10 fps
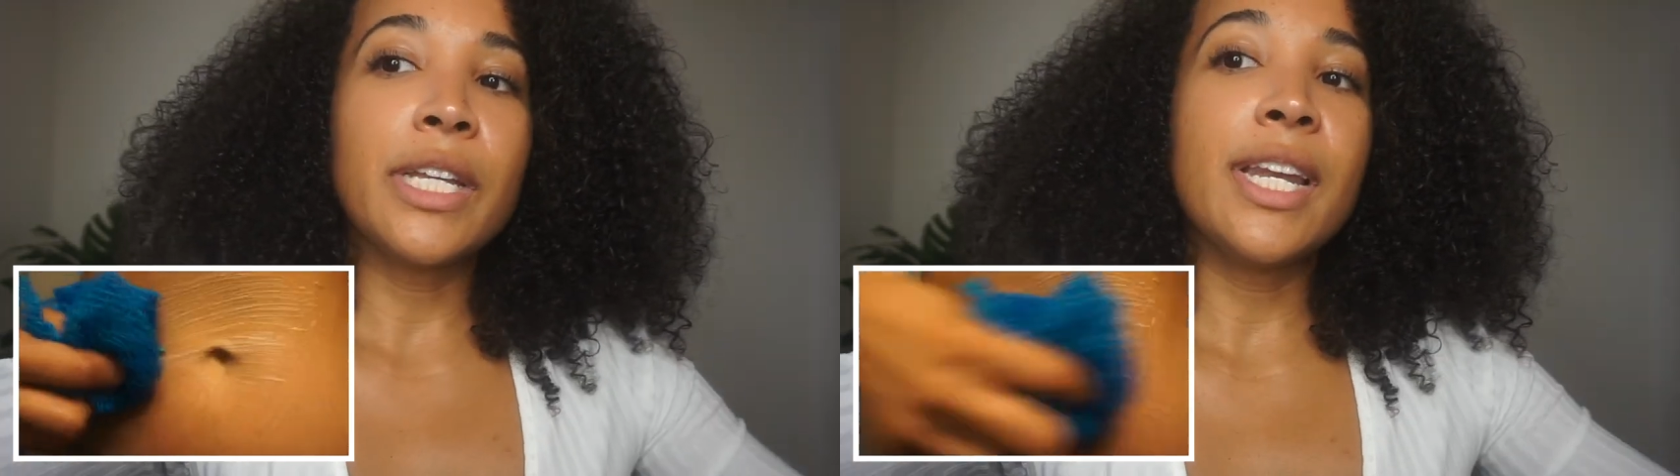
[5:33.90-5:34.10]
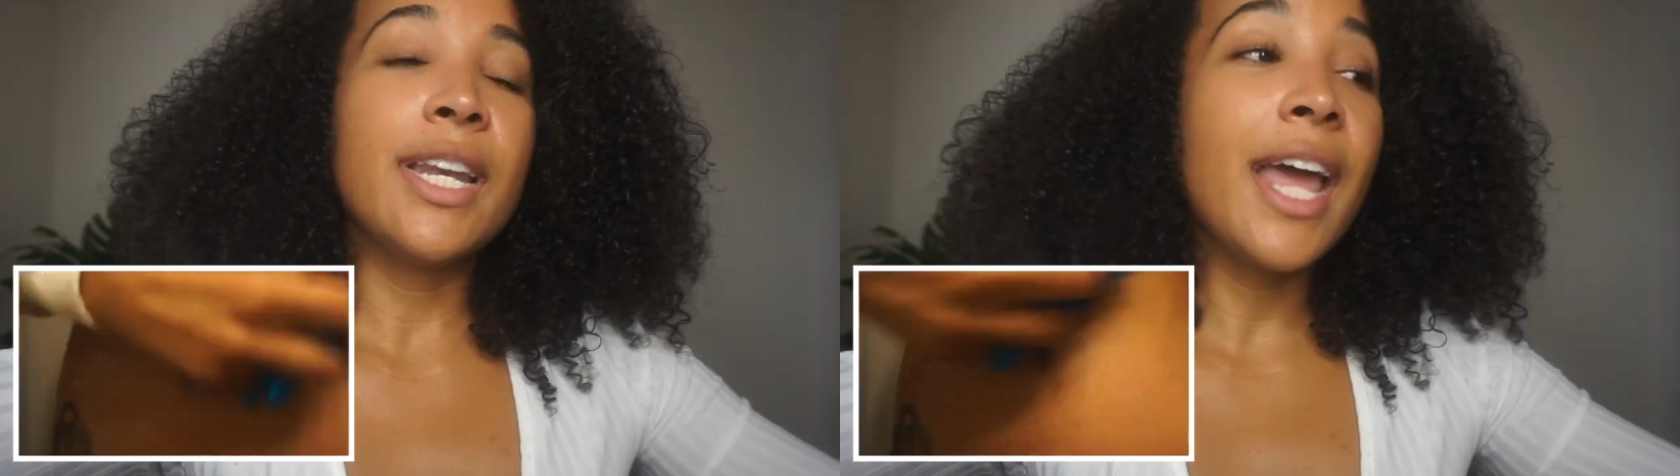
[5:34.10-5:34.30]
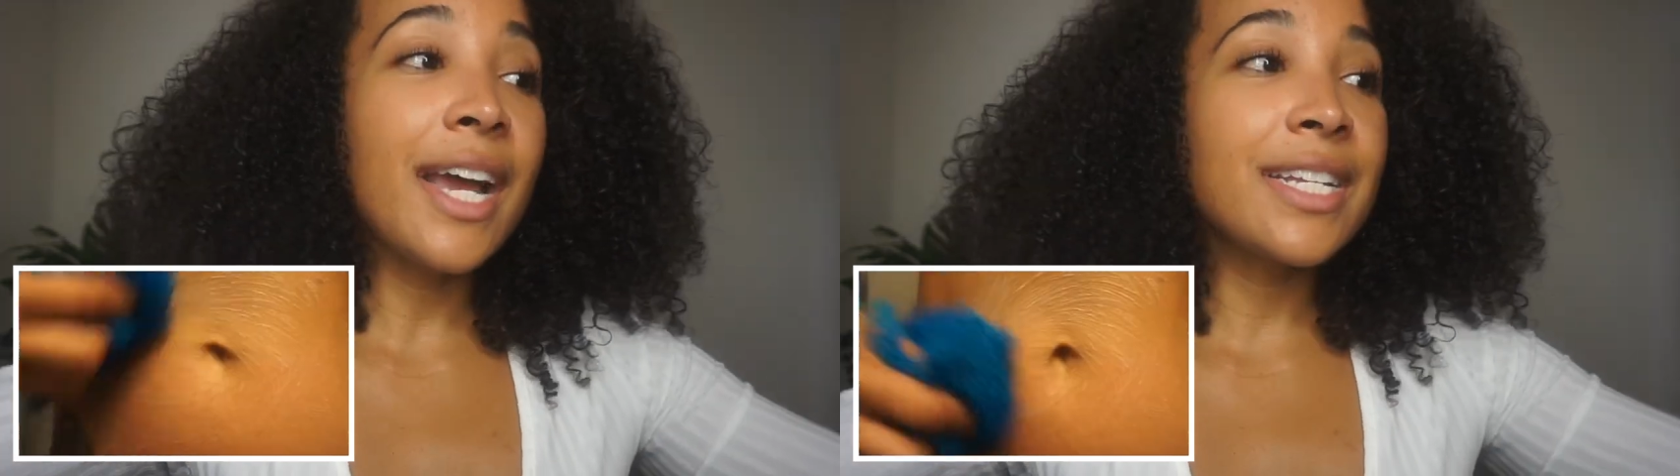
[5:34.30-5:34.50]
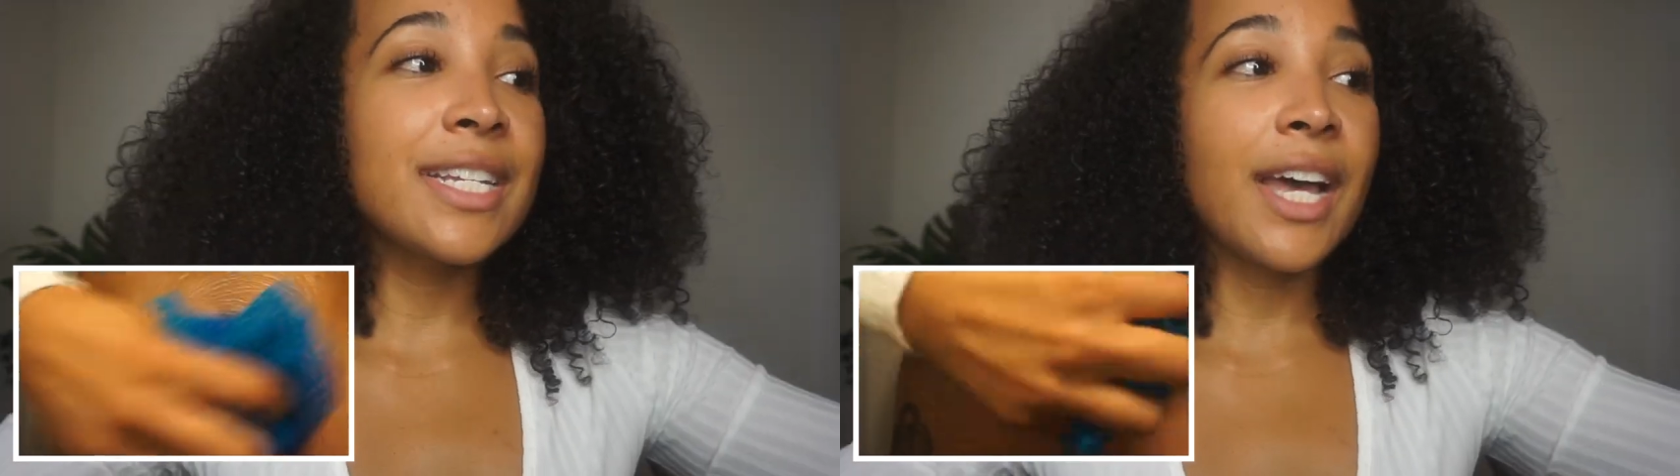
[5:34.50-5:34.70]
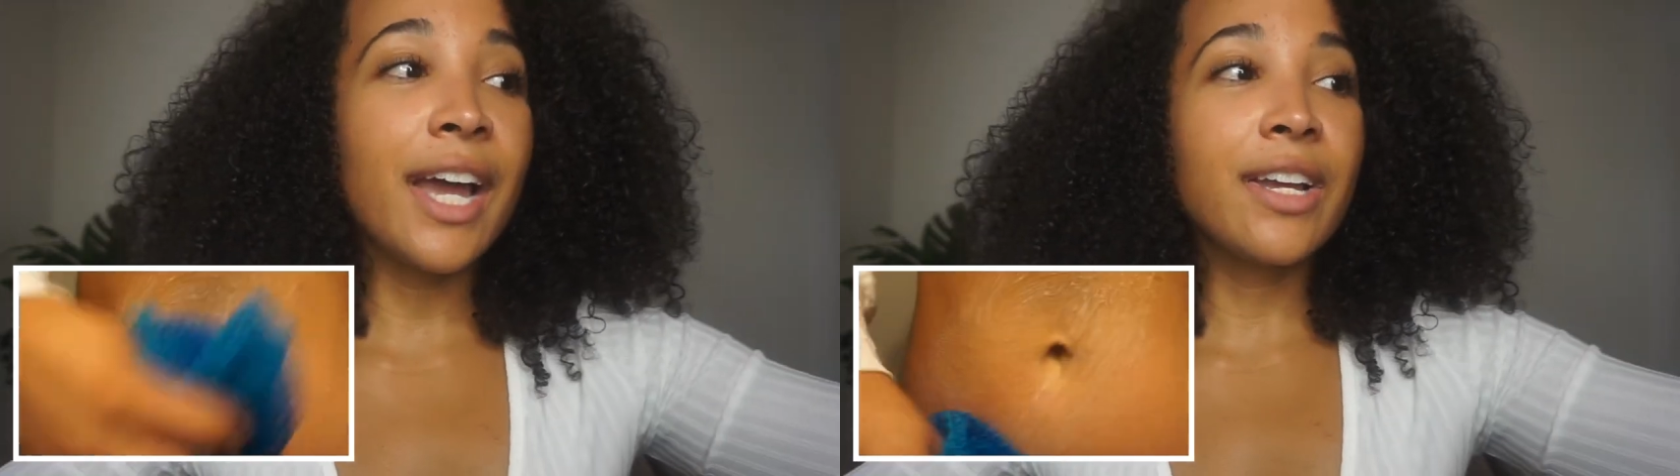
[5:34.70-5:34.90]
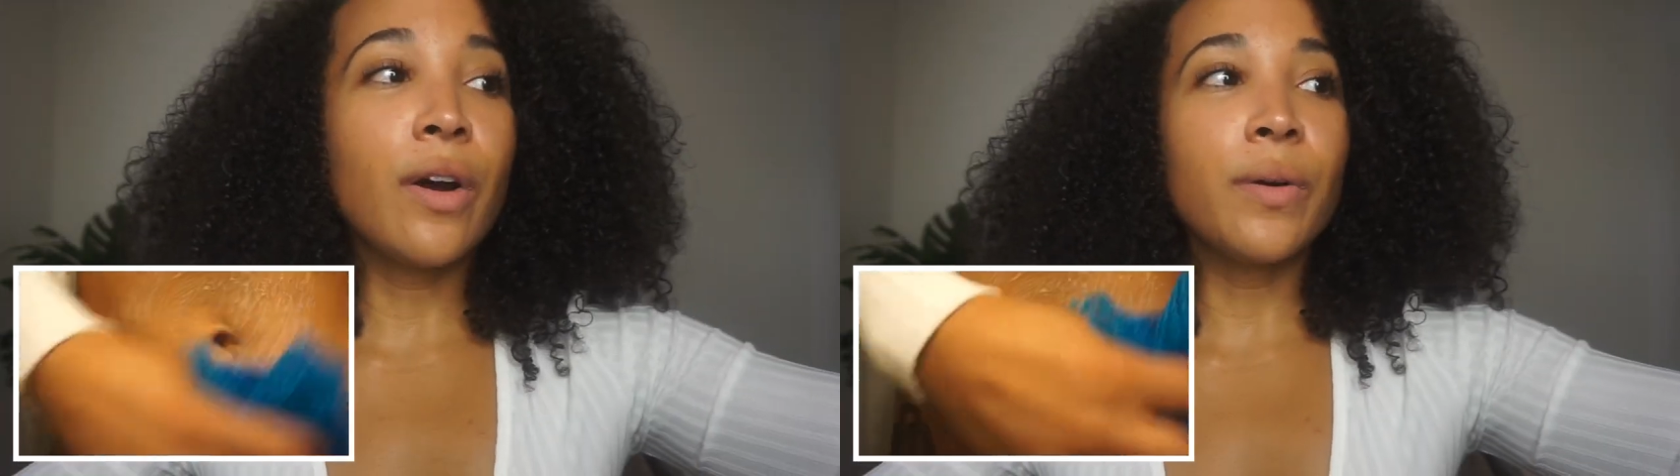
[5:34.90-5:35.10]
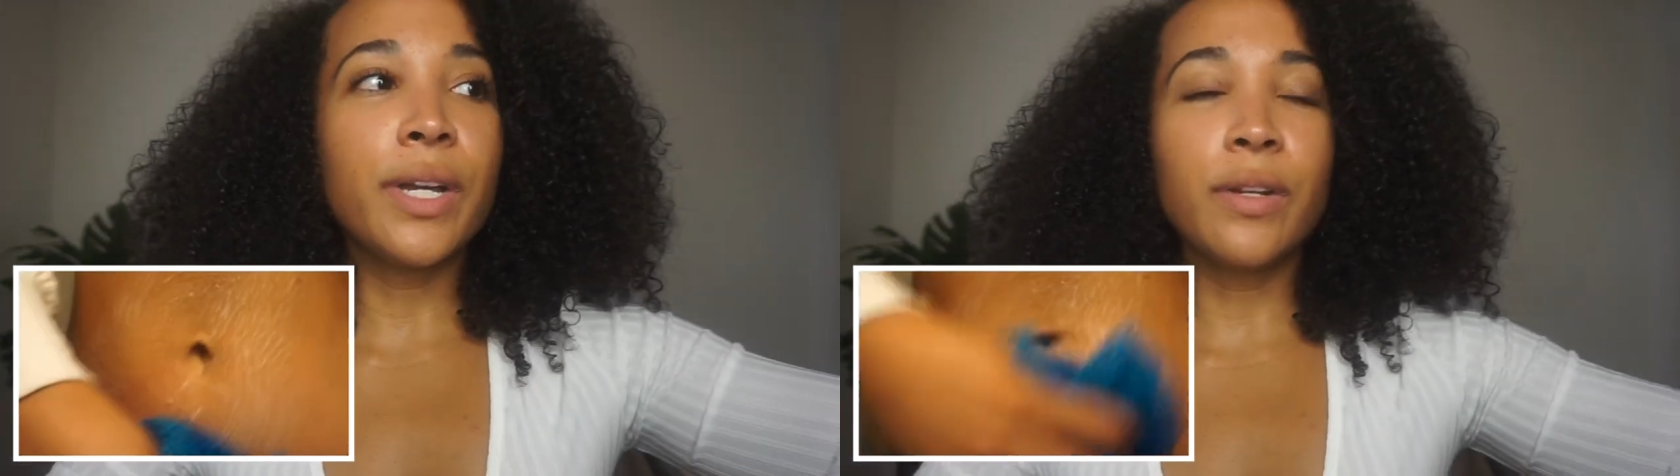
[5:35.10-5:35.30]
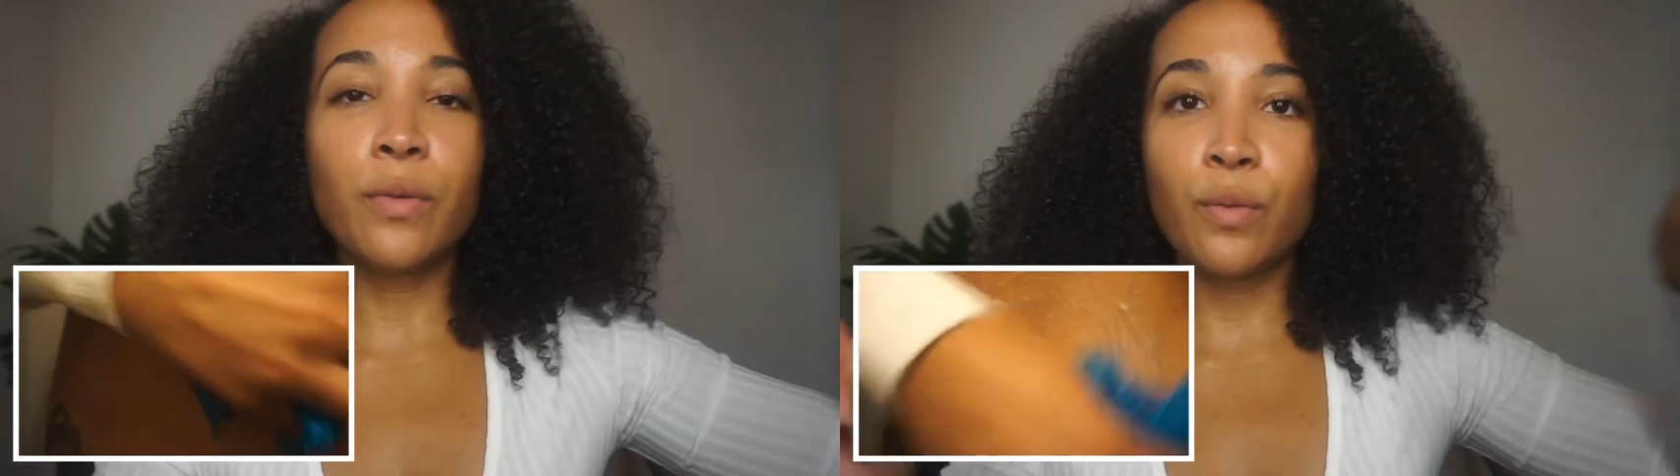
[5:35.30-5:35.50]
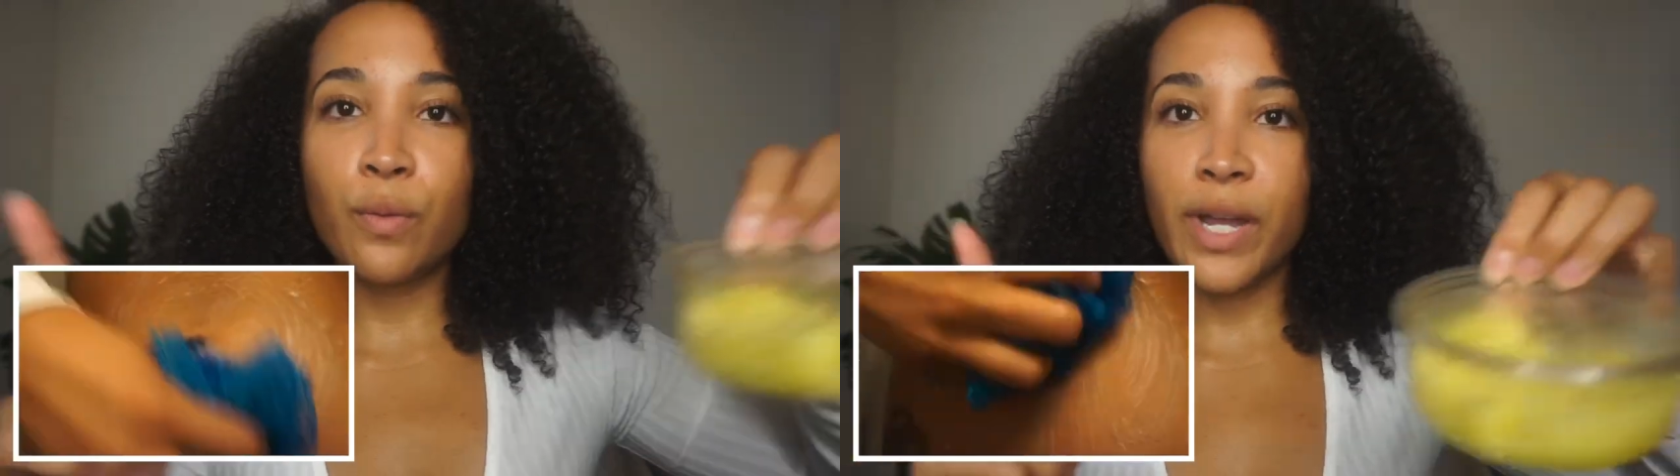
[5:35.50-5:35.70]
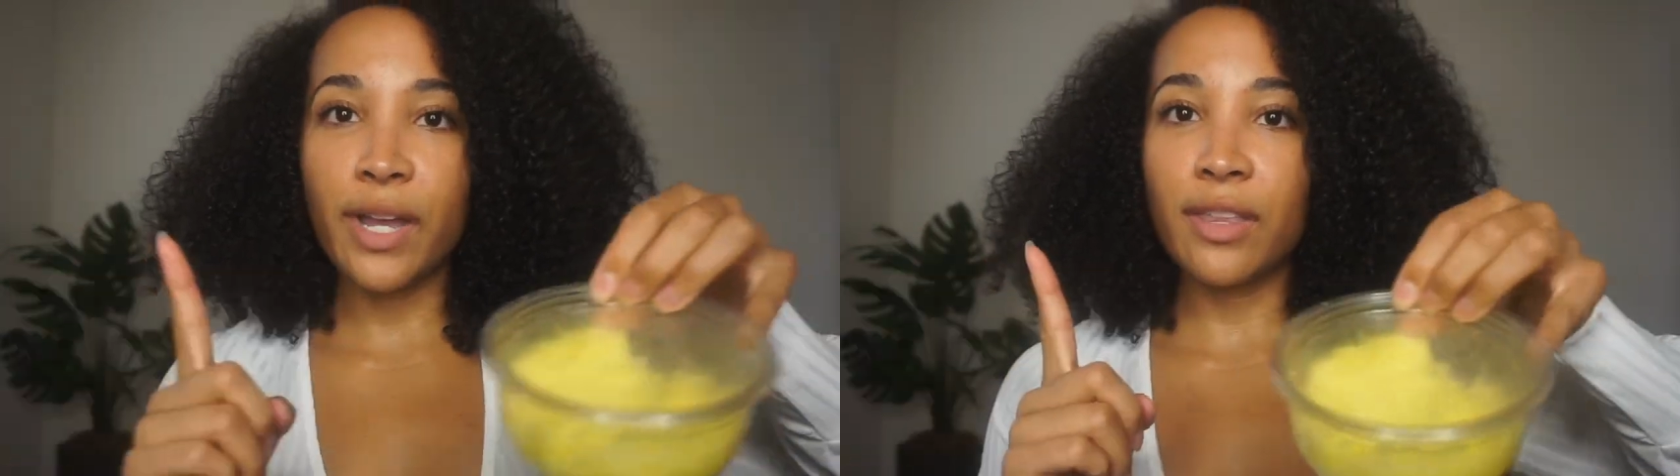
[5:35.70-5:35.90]
Next, I go in
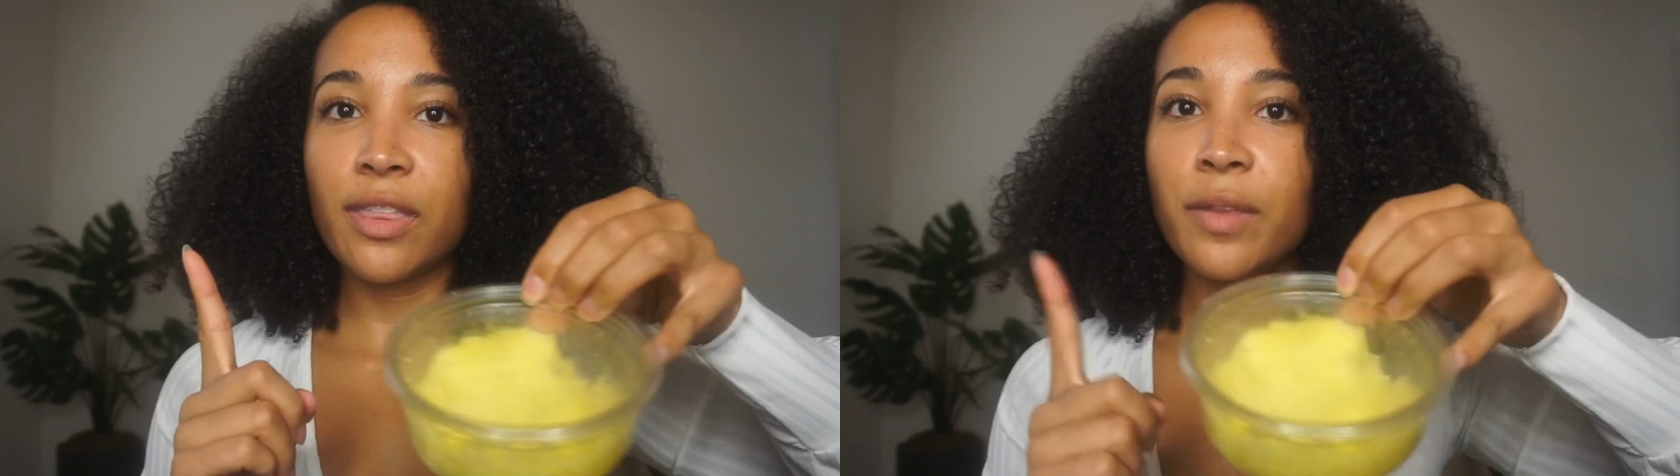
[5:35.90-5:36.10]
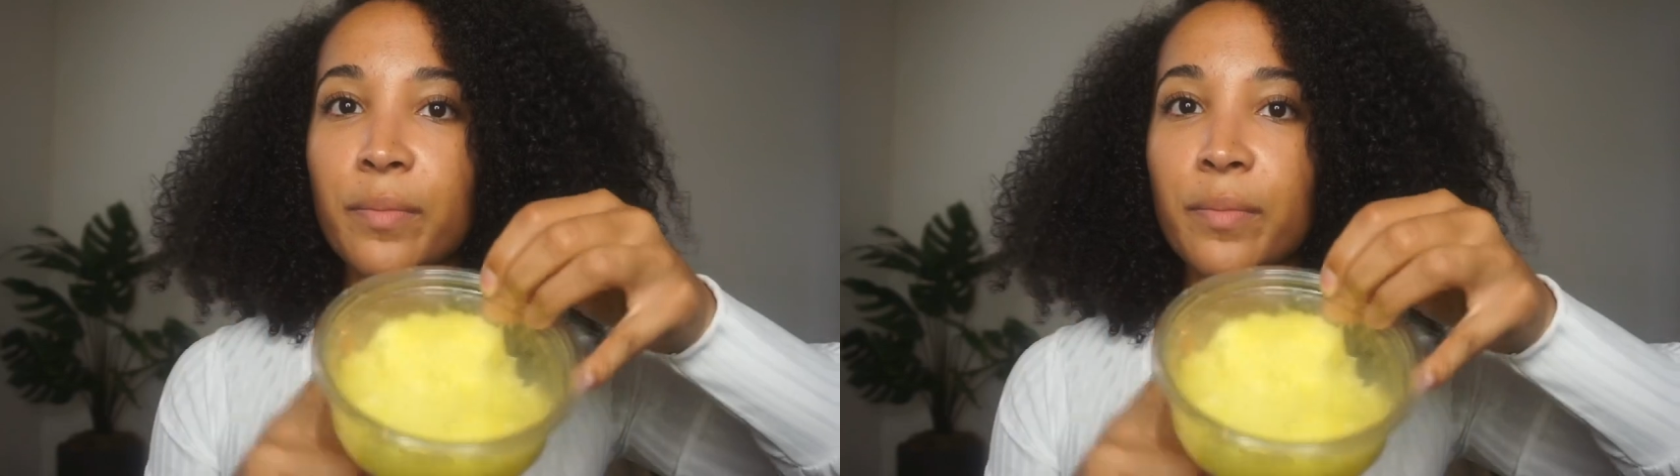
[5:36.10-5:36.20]
with